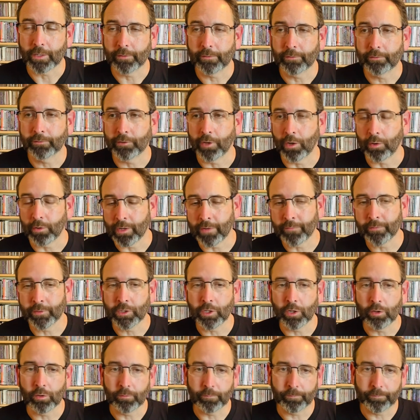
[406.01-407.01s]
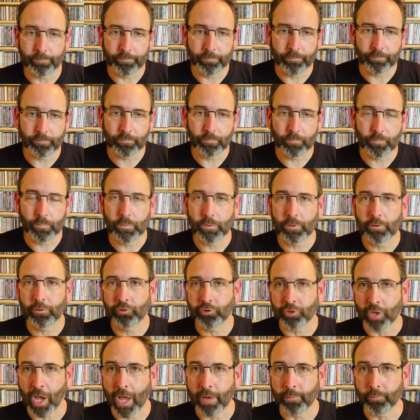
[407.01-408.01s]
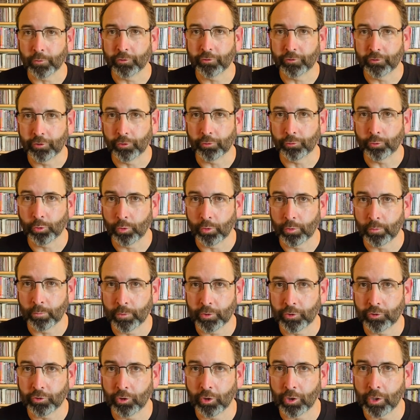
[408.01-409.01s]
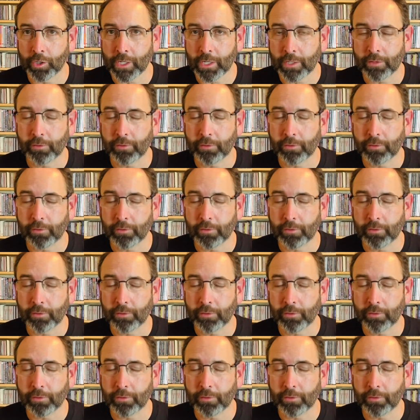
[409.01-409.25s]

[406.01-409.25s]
So even though Schon was still touring with Journey.